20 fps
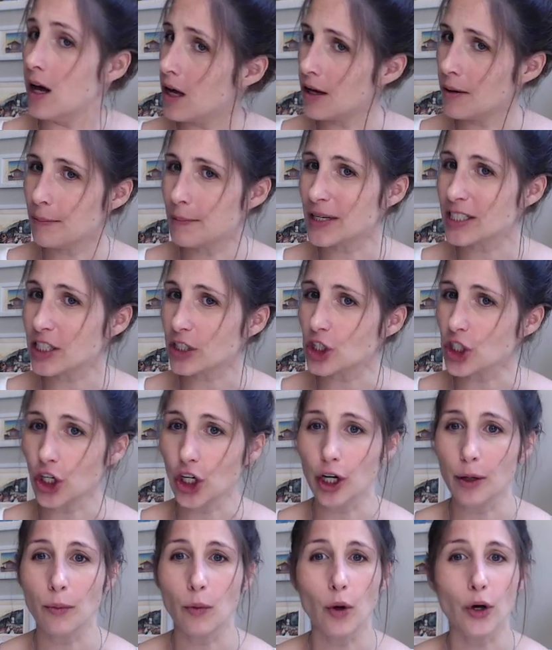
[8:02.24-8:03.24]
mental
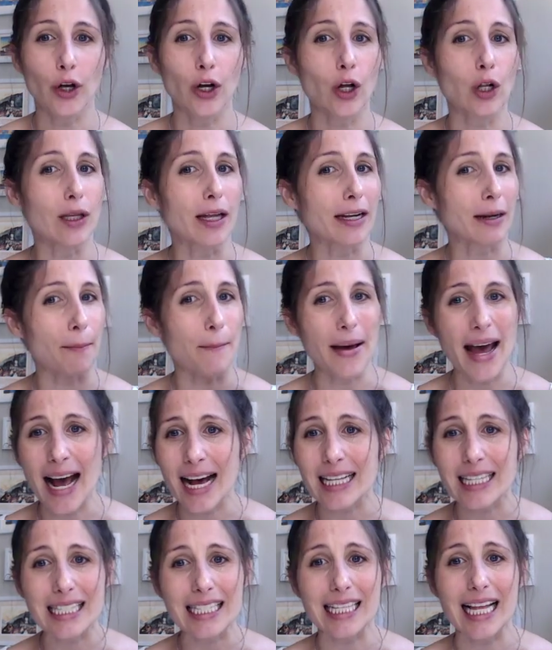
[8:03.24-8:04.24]
turmoil, a lot of
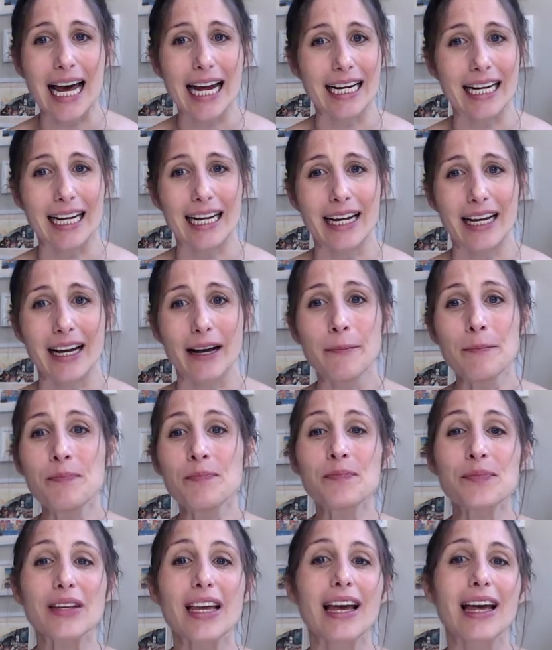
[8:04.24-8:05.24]
backsliding.
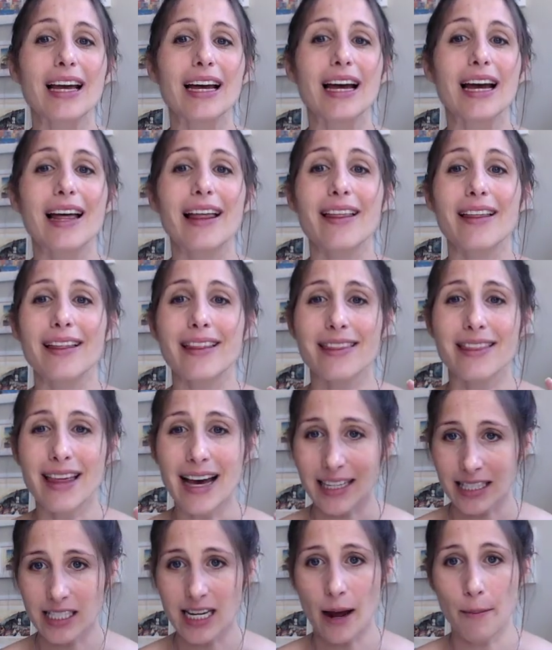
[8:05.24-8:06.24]

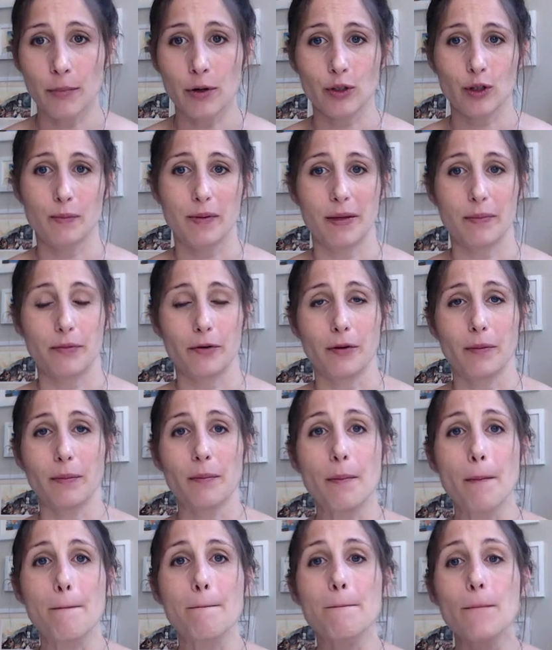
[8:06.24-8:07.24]
That's not most
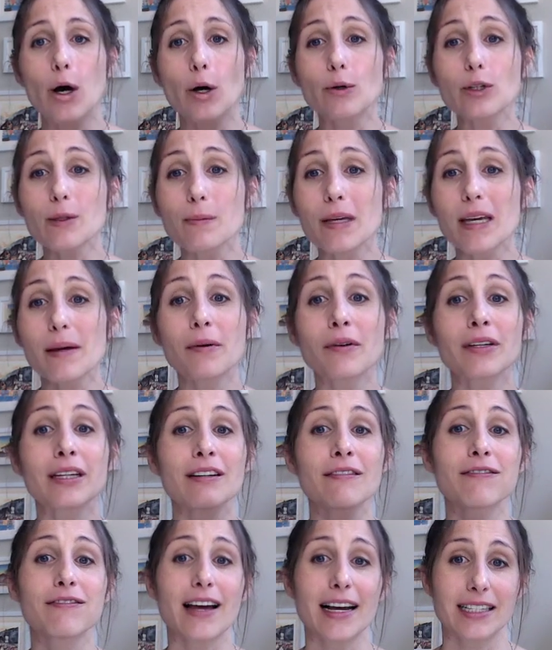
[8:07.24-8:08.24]
people. Most people
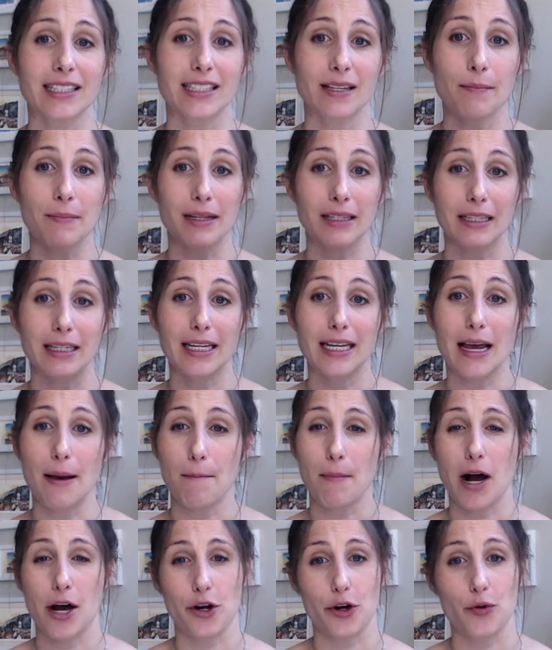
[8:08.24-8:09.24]
need flexibility and
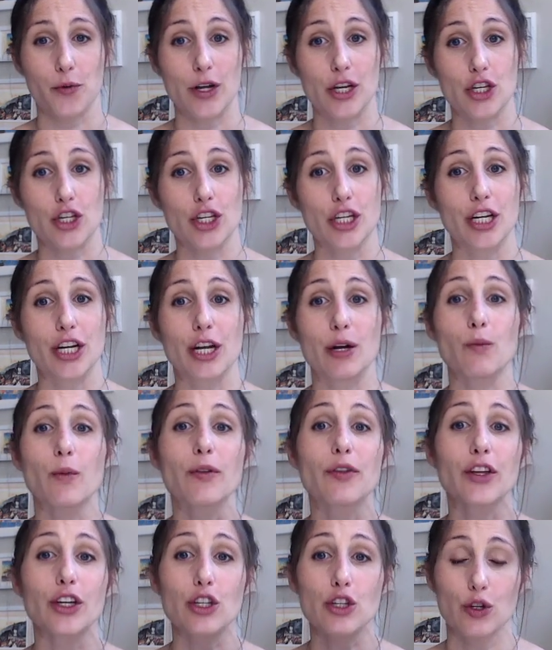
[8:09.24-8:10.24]
moderation in
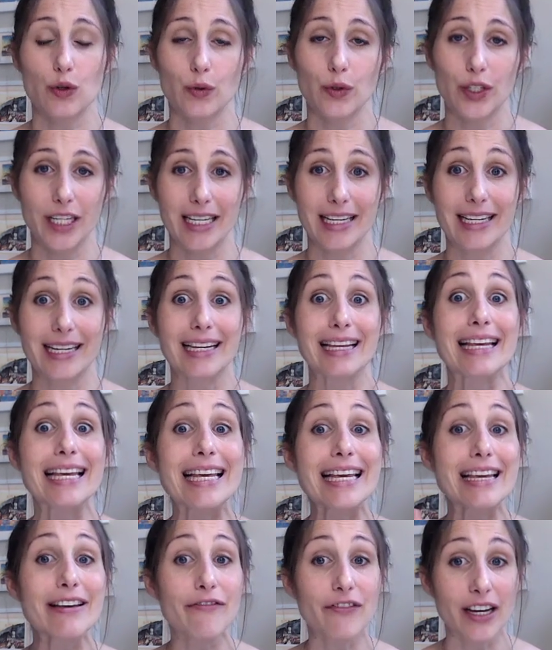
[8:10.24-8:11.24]
what they choose to eat,
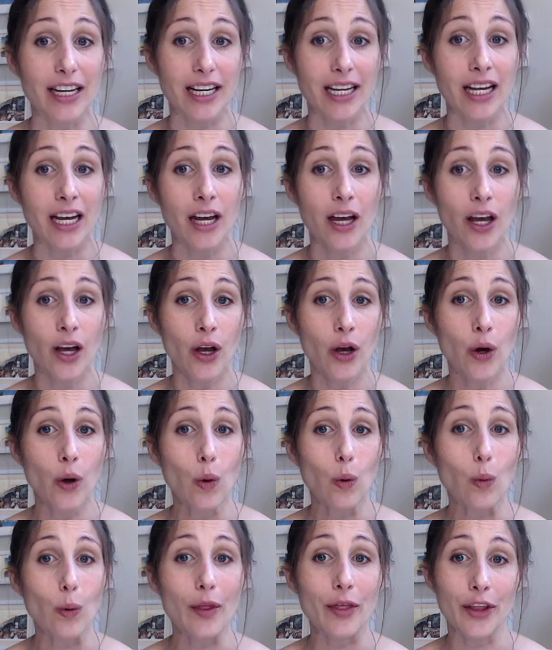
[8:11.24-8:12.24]
even
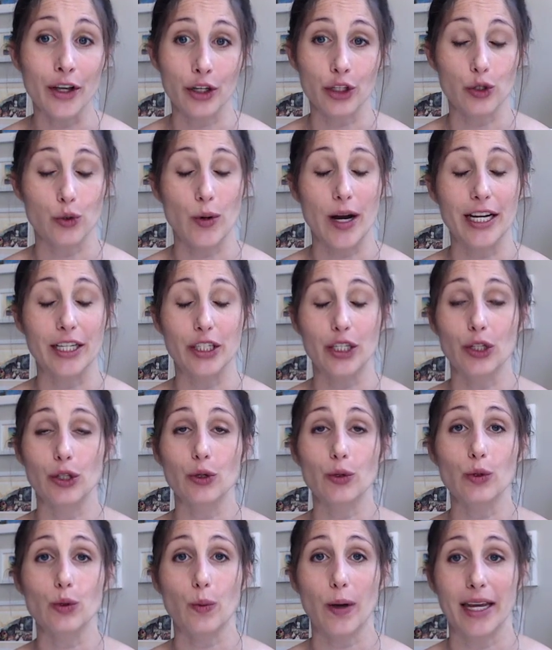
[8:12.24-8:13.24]
when they're trying to
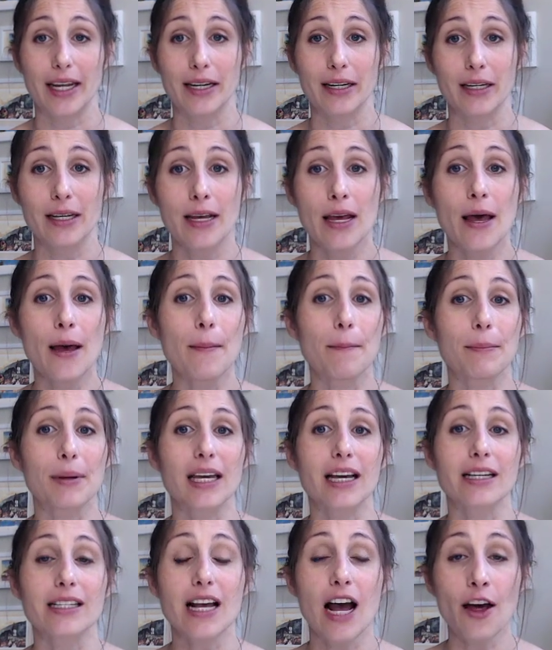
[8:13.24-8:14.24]
lose weight,
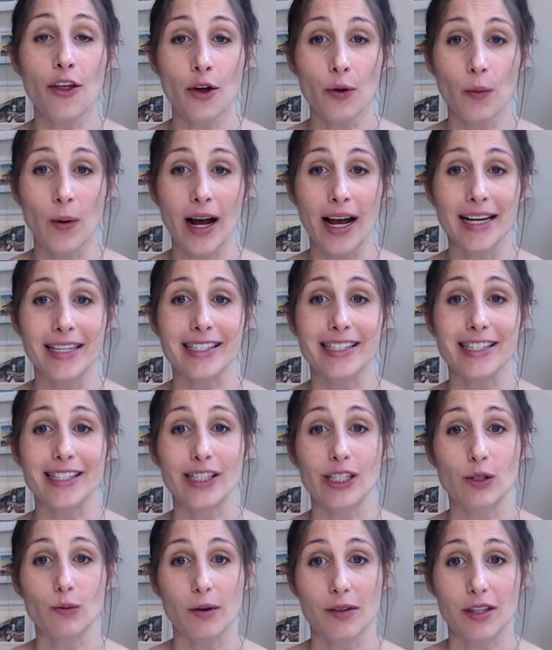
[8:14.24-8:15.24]
because otherwise this
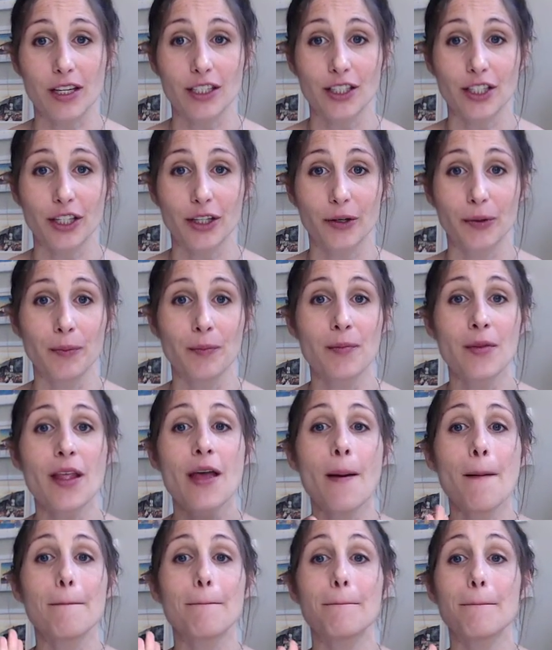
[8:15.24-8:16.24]
is what they do.
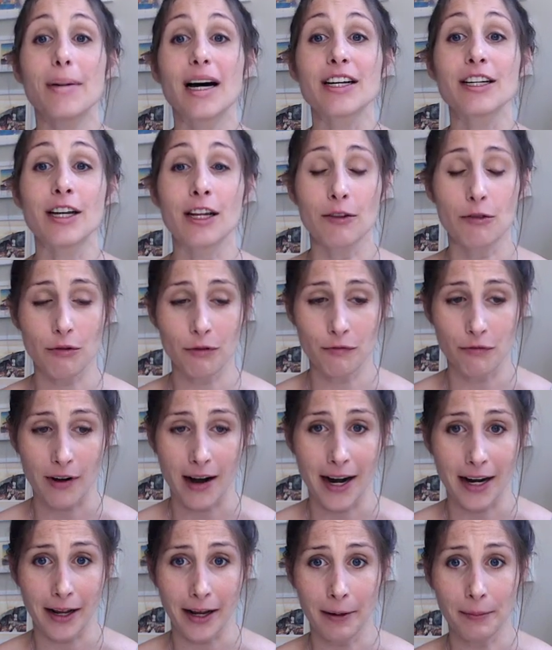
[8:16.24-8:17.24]
Monday through
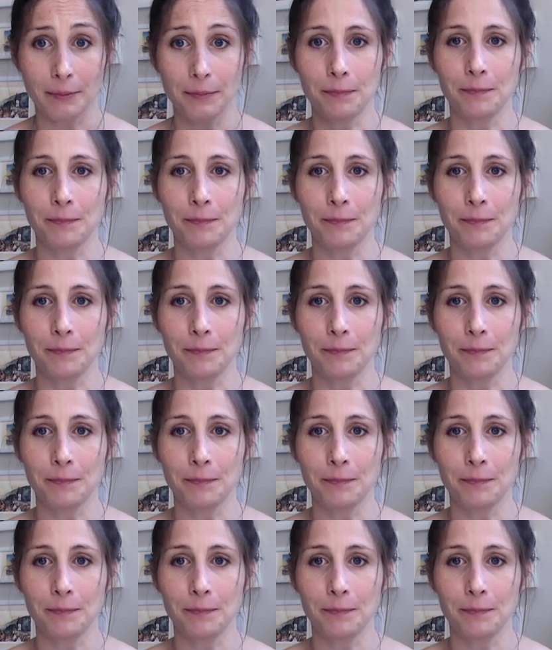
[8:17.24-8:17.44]
Friday,